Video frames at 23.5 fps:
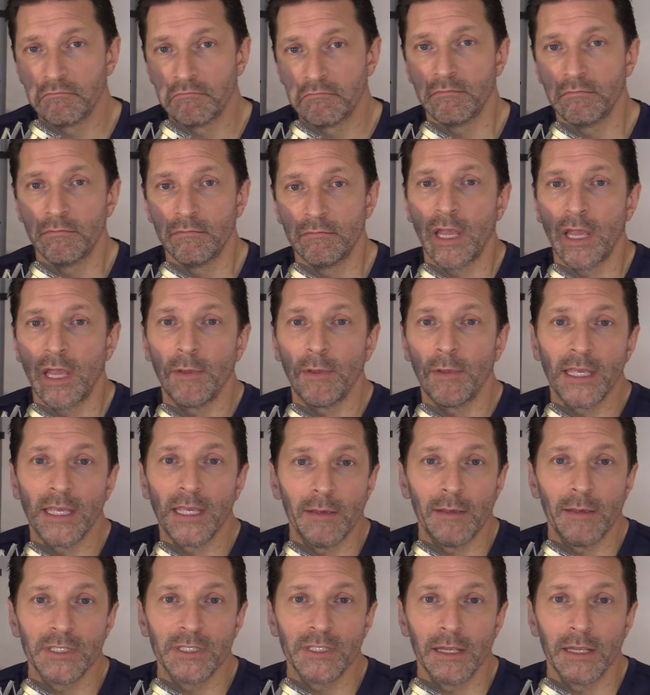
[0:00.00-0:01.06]
Maybe
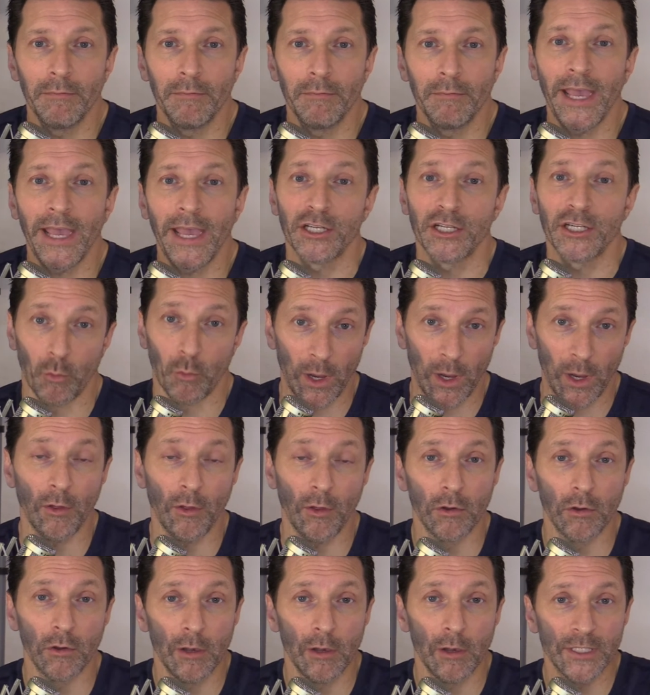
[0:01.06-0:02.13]
game, set, match with
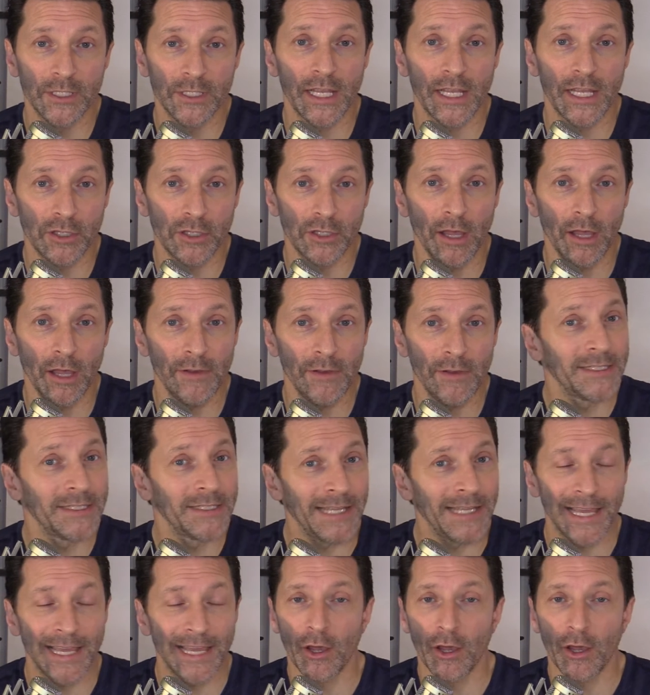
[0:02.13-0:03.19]
Oklahoma State's offense,
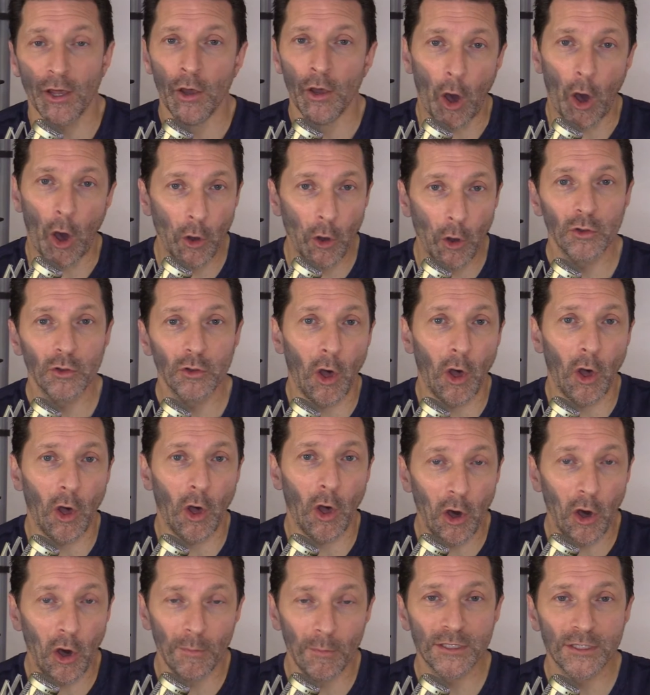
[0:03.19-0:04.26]
not
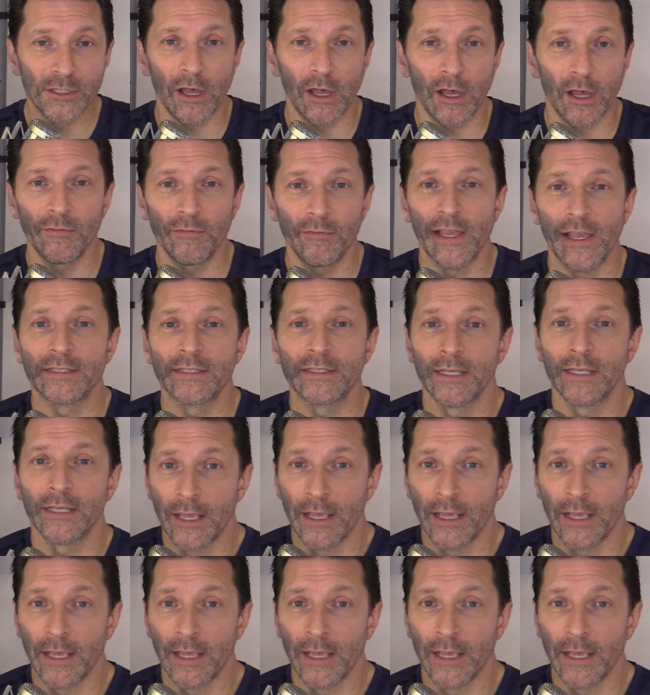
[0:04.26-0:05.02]
Oklahoma's offense.